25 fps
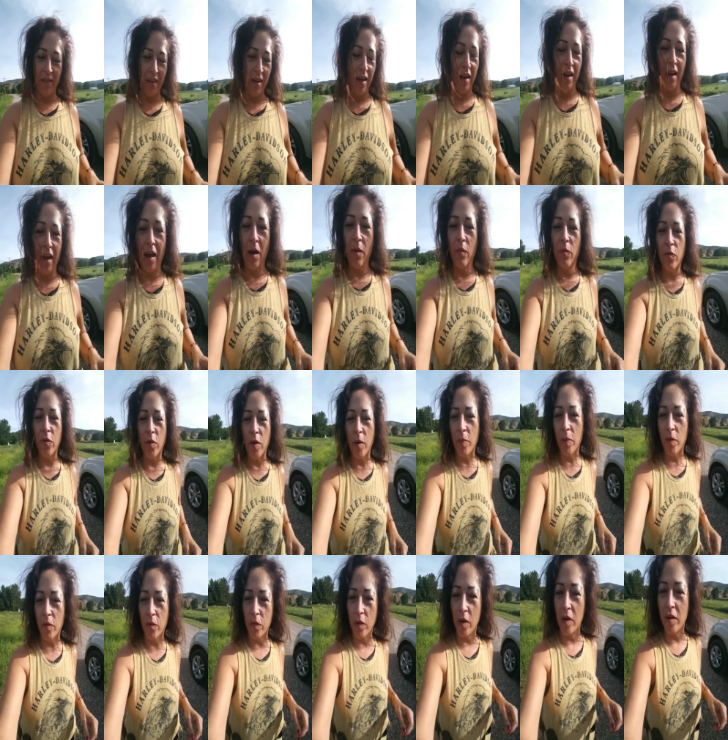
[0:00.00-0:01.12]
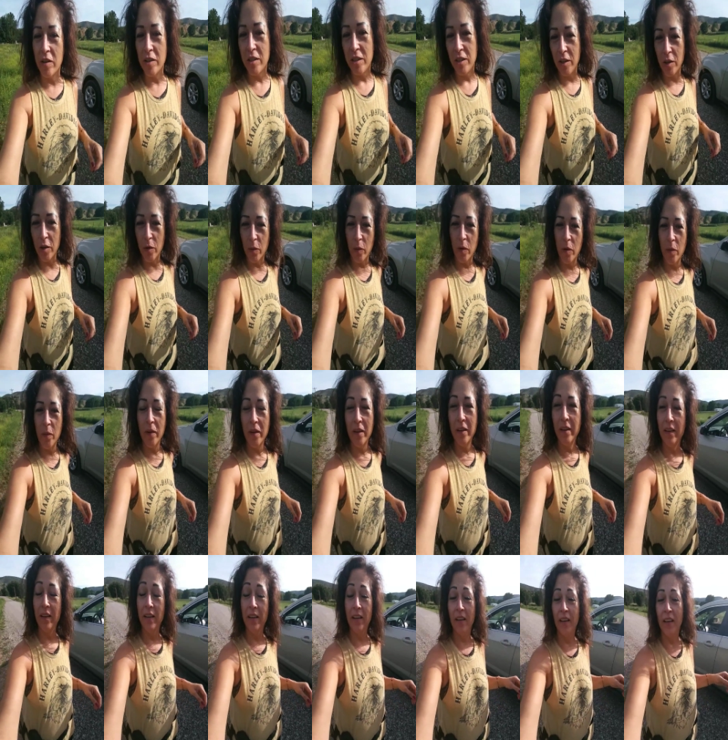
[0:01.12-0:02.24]
and I'm from the Frontier Woman,
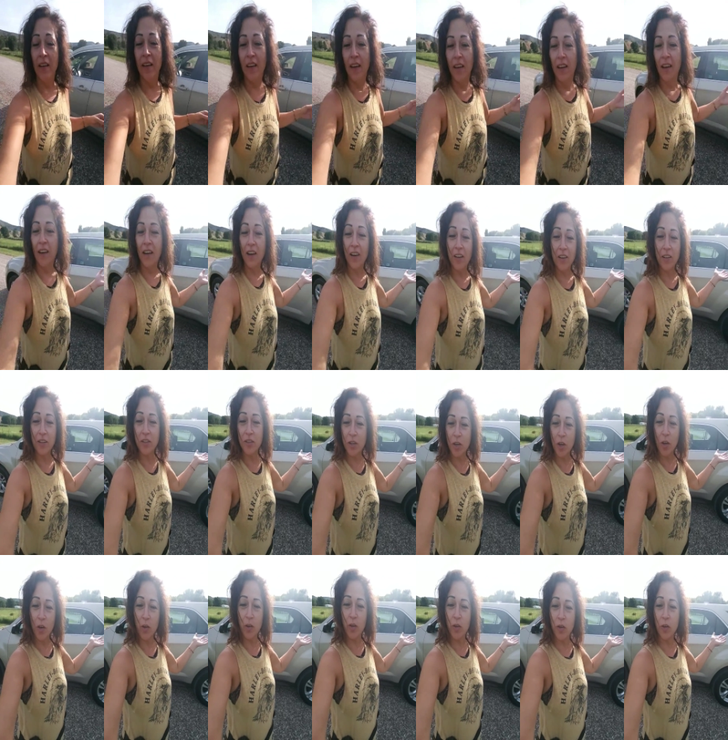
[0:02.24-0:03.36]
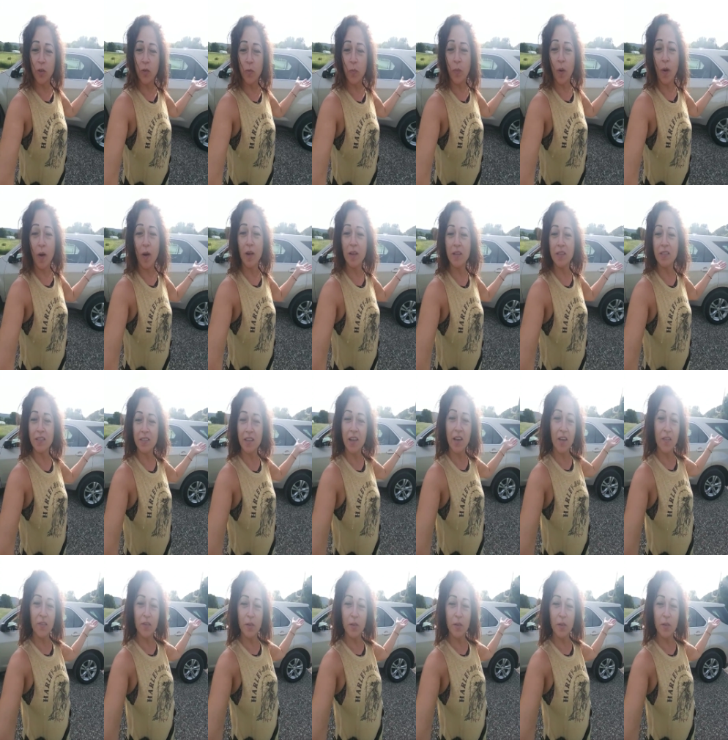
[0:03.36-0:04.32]
here to show you parts of